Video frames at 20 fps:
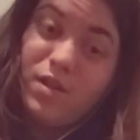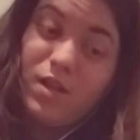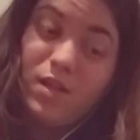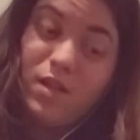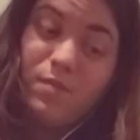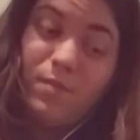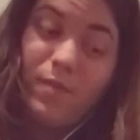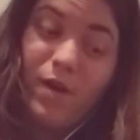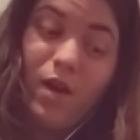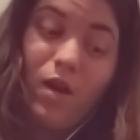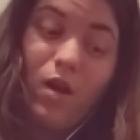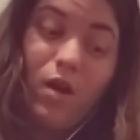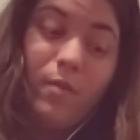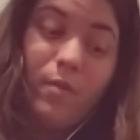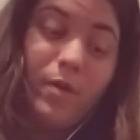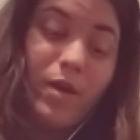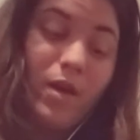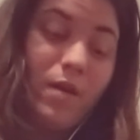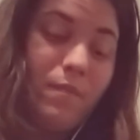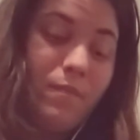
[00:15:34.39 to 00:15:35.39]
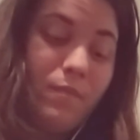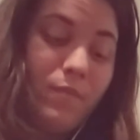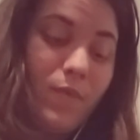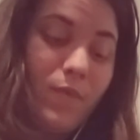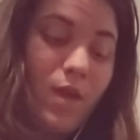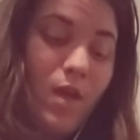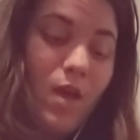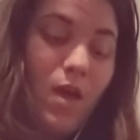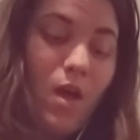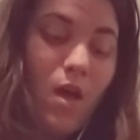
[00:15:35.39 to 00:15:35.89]
That's my hobby.
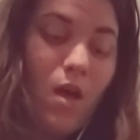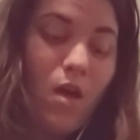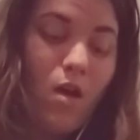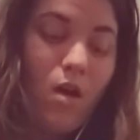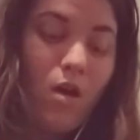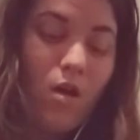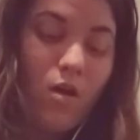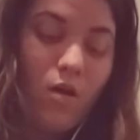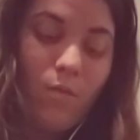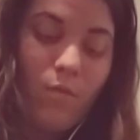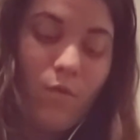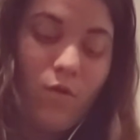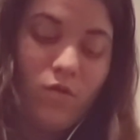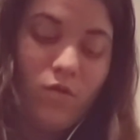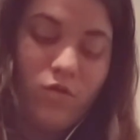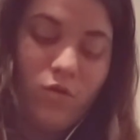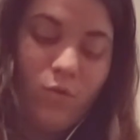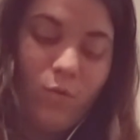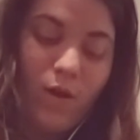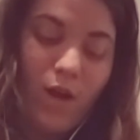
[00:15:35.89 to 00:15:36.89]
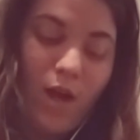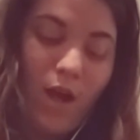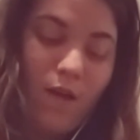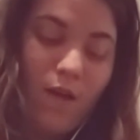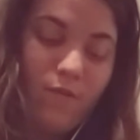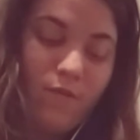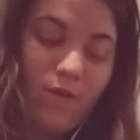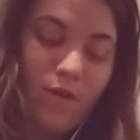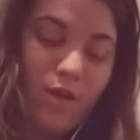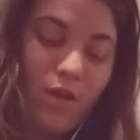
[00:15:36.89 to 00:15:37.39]
Also, what I
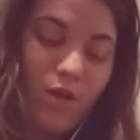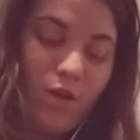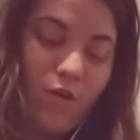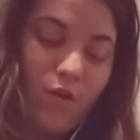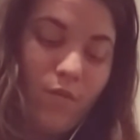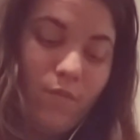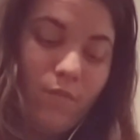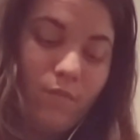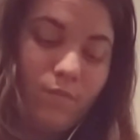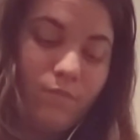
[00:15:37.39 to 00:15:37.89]
have in here